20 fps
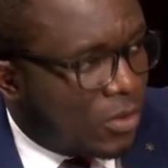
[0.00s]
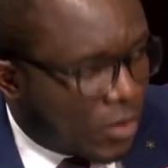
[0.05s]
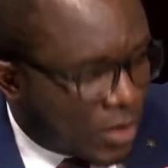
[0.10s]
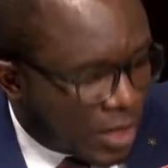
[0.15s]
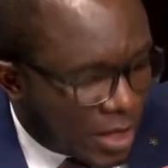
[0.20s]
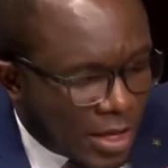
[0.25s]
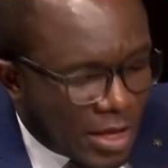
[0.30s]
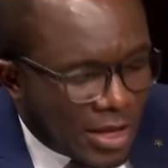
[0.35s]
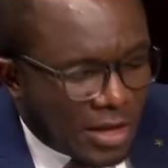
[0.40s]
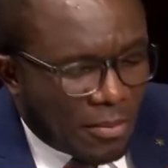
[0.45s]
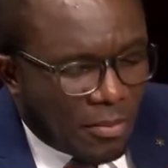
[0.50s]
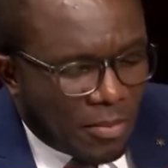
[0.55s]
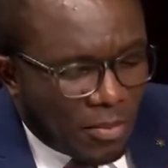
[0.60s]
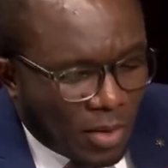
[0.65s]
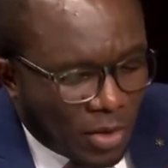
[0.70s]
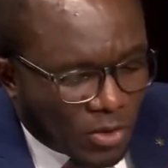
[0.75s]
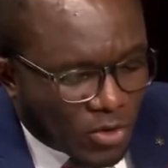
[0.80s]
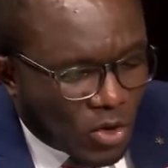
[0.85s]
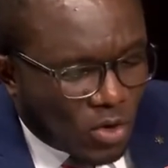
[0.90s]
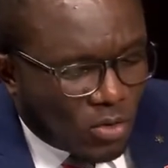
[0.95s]
Okay.
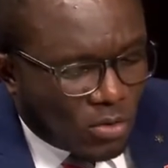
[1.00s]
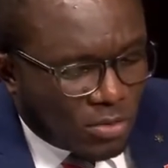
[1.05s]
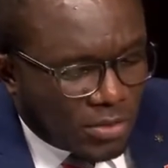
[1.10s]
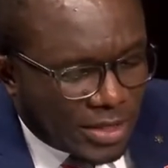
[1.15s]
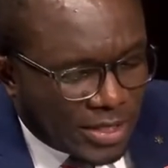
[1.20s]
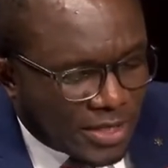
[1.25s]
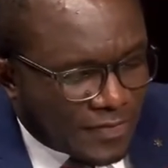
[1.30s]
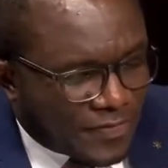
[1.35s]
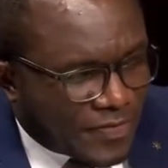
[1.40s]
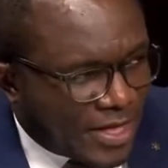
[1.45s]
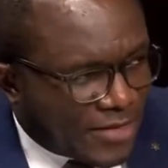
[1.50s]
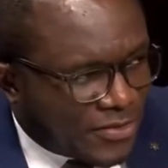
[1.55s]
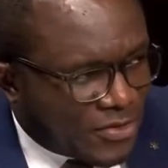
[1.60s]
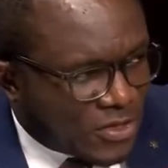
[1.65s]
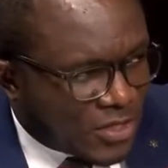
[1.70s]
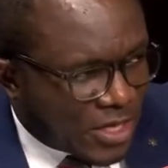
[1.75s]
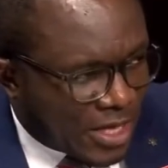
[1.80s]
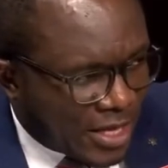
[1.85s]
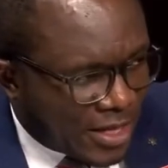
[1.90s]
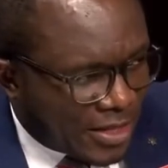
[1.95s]
So is it fair to
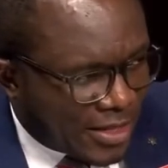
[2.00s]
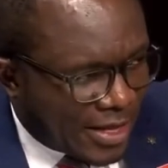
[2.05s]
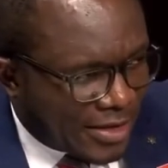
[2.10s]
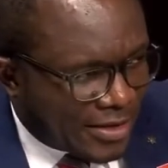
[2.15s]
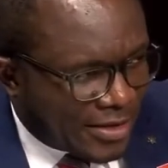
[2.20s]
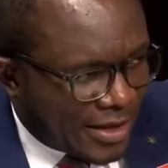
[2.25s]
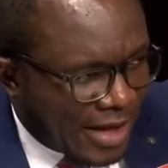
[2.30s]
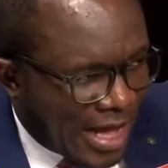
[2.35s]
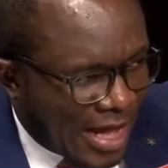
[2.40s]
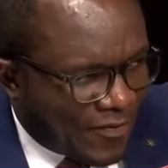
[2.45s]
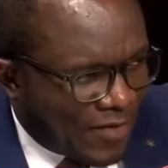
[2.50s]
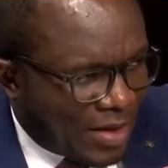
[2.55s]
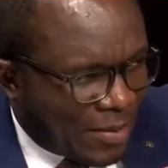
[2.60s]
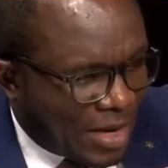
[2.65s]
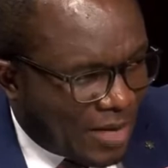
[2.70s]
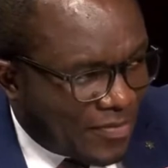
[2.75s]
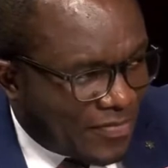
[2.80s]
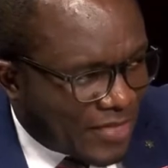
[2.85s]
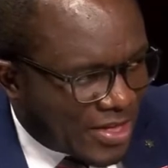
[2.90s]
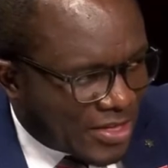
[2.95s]
say that if I'm
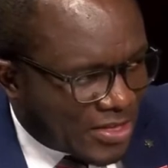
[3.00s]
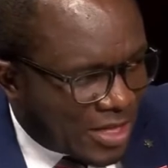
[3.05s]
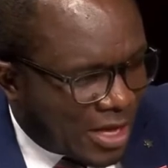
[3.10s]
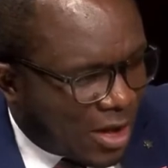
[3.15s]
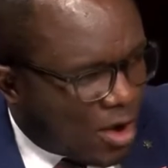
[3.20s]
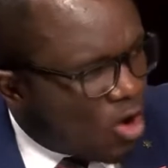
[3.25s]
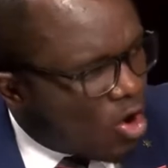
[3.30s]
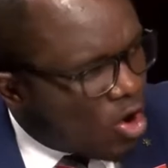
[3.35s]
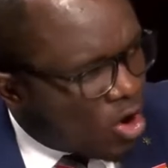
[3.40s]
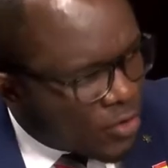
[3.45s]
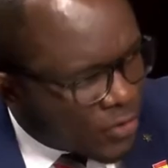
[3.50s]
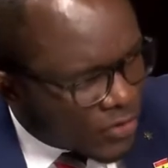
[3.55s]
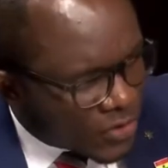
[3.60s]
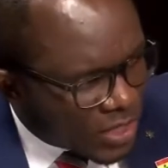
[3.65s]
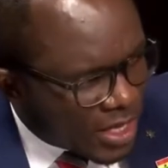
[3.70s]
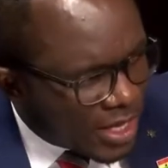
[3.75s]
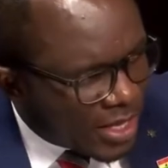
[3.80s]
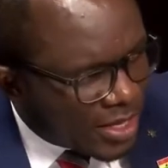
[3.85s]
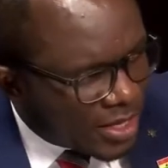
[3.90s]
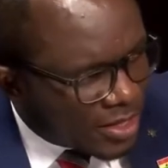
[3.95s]
an investor, all you're
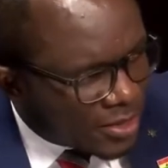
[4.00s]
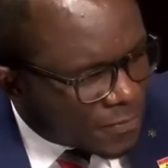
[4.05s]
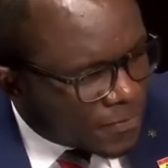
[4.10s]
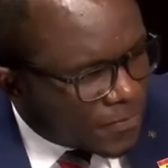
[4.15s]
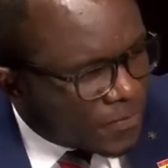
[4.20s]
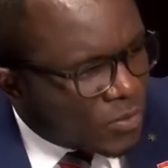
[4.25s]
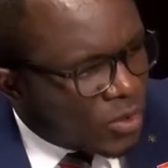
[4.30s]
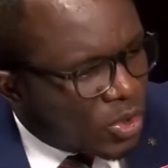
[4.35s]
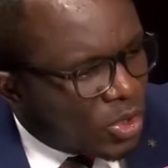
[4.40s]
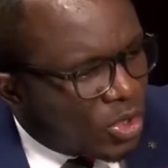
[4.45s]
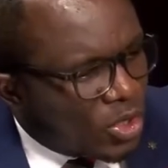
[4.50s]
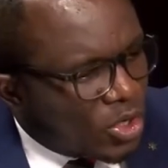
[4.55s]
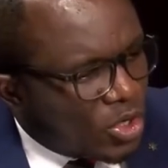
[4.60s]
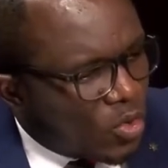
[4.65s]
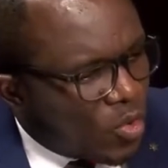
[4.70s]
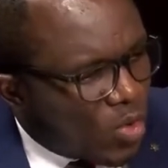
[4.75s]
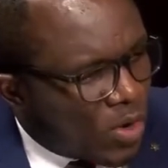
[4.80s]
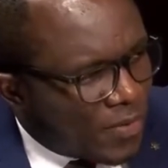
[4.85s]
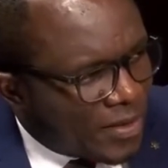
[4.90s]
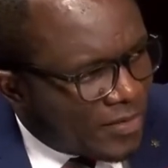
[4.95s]
saying is
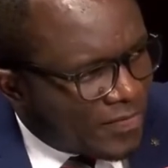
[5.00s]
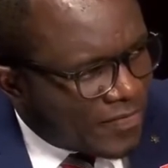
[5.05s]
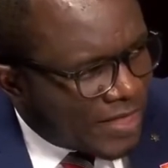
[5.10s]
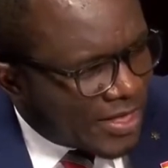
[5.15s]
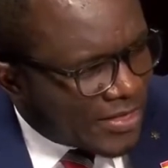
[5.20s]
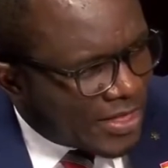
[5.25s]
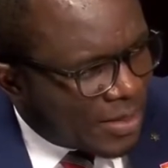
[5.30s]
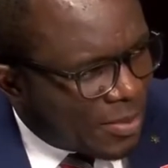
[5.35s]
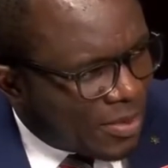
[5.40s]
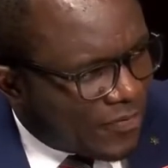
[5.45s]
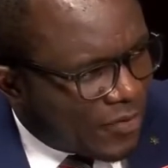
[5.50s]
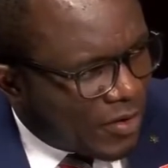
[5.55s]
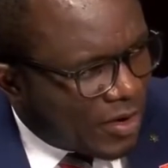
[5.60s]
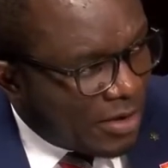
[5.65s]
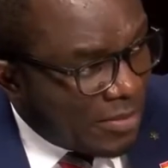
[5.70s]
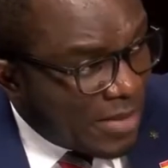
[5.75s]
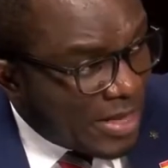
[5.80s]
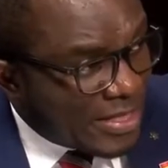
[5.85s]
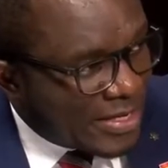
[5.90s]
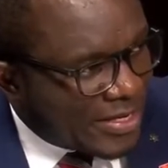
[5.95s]
you want the investor before
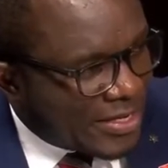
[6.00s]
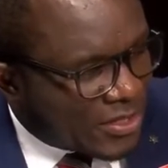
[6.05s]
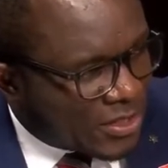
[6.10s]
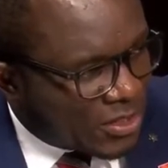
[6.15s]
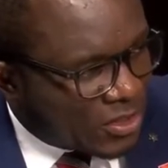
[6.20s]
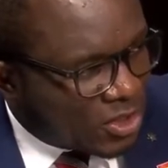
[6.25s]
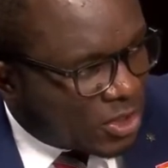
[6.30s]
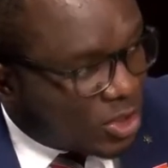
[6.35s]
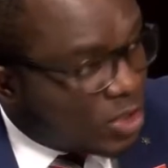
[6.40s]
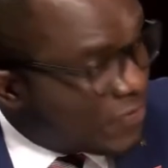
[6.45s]
they make the decision.